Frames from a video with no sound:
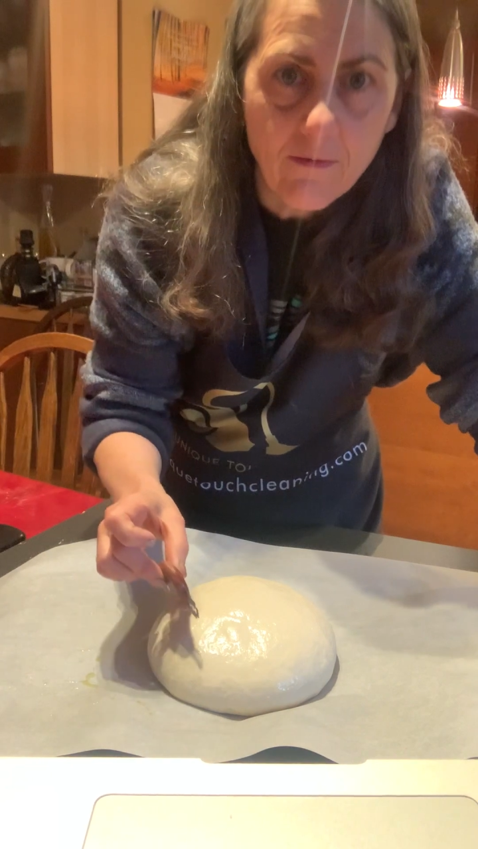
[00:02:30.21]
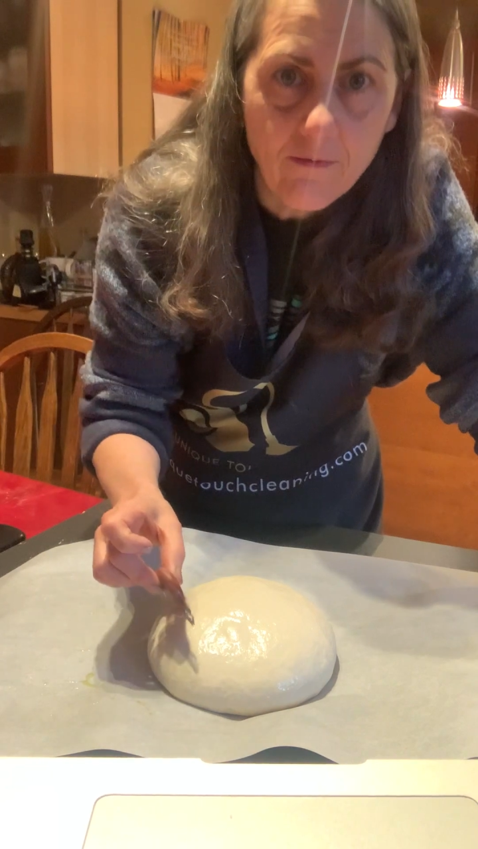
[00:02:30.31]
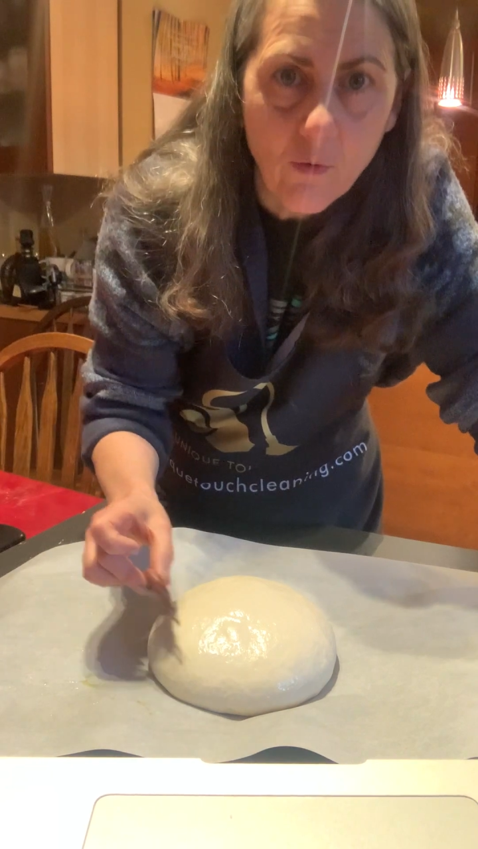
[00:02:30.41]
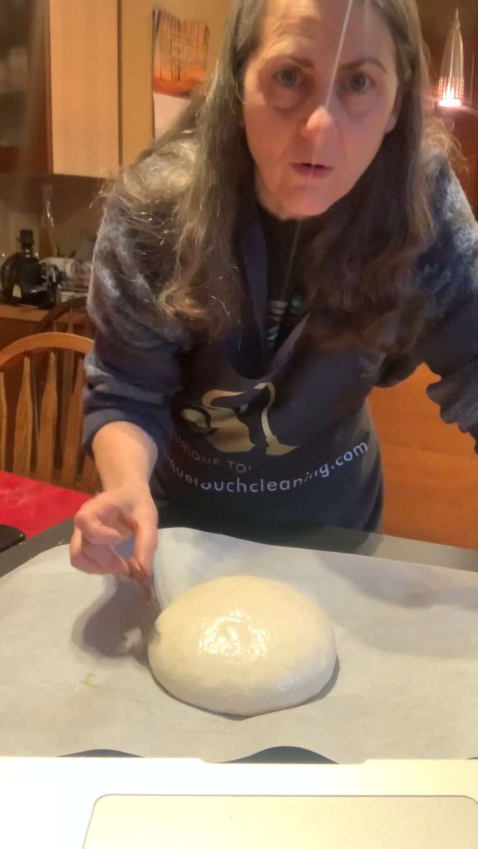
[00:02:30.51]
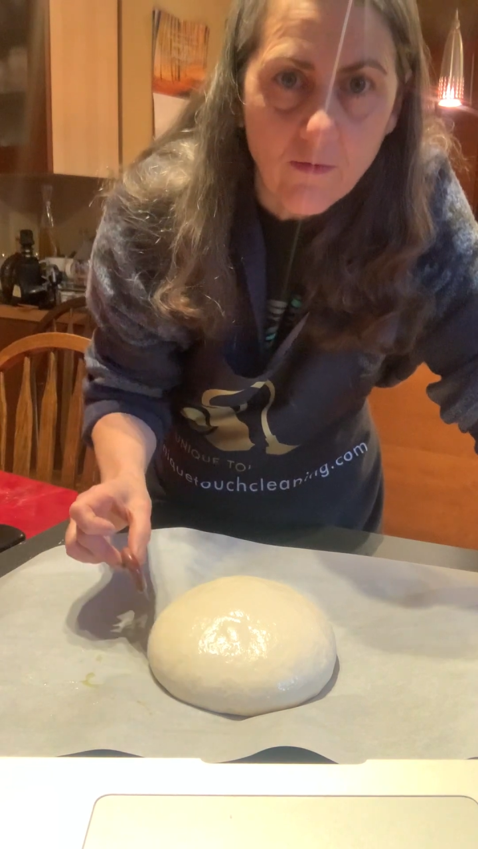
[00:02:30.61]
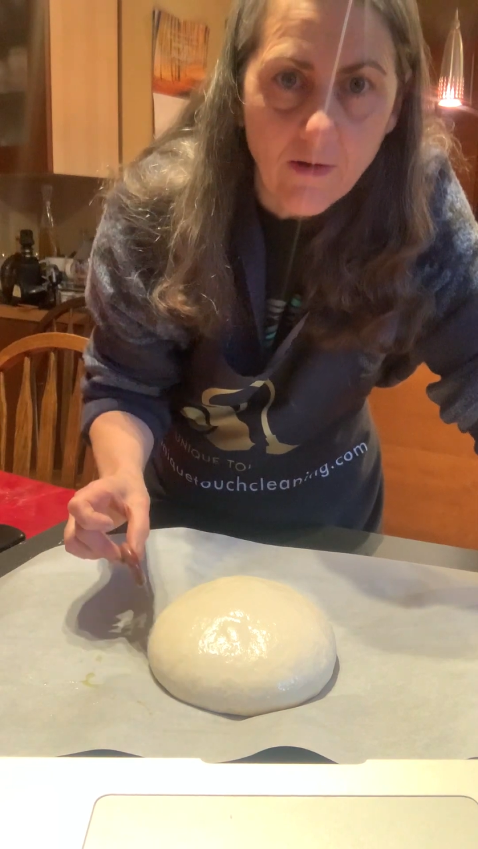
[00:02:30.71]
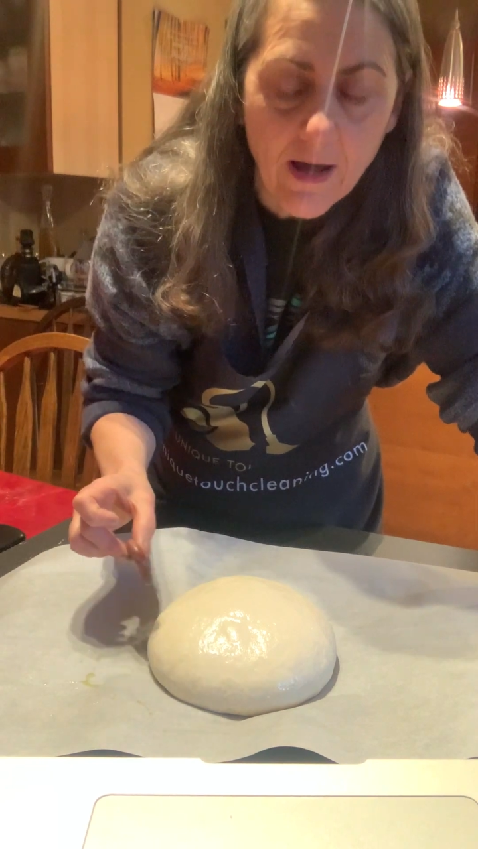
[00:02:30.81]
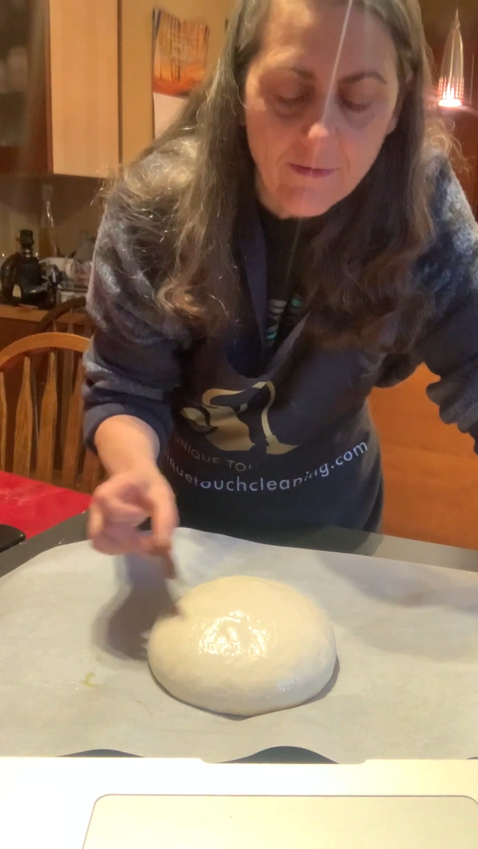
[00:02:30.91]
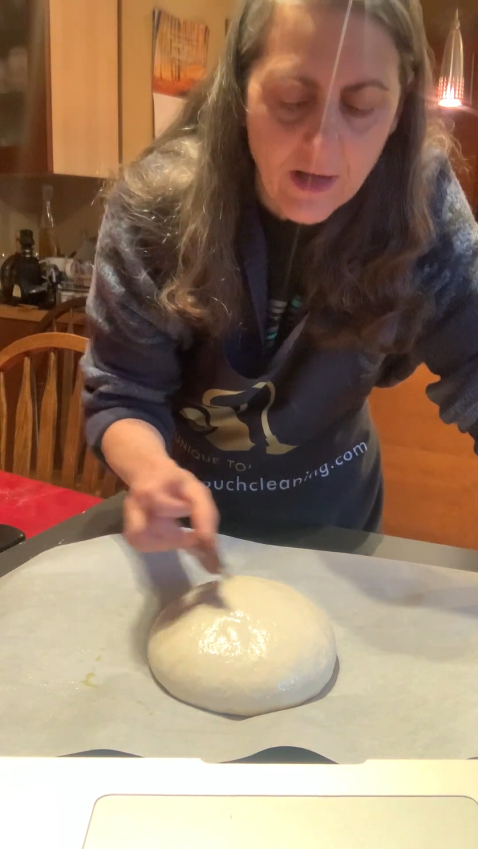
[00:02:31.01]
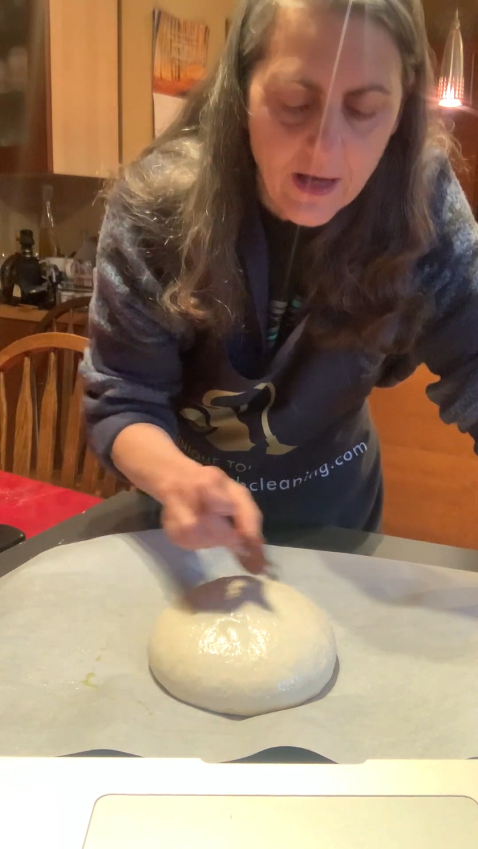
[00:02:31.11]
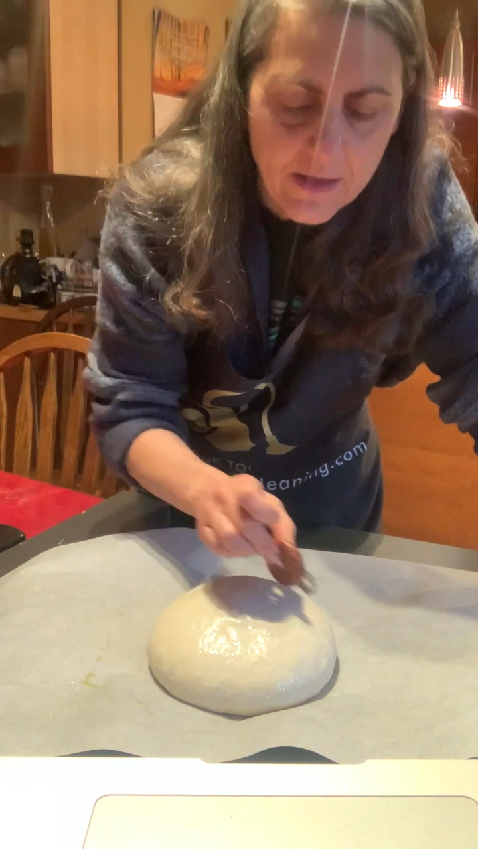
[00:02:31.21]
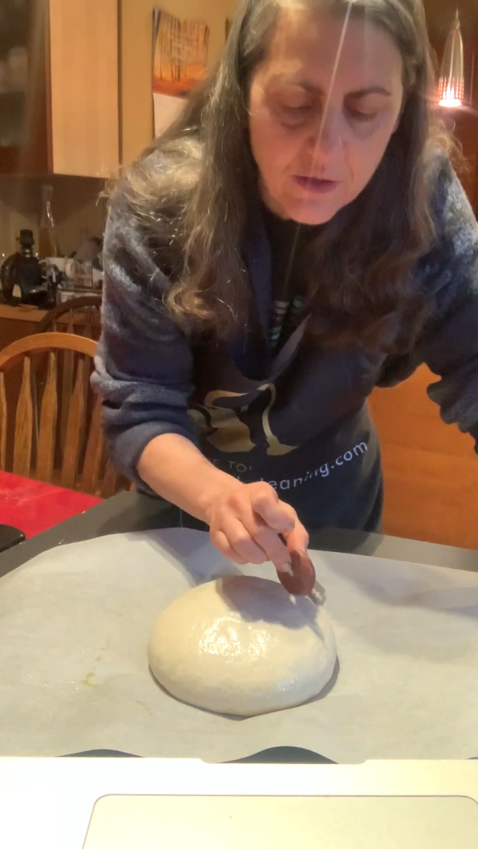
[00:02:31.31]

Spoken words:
or 5 cuts,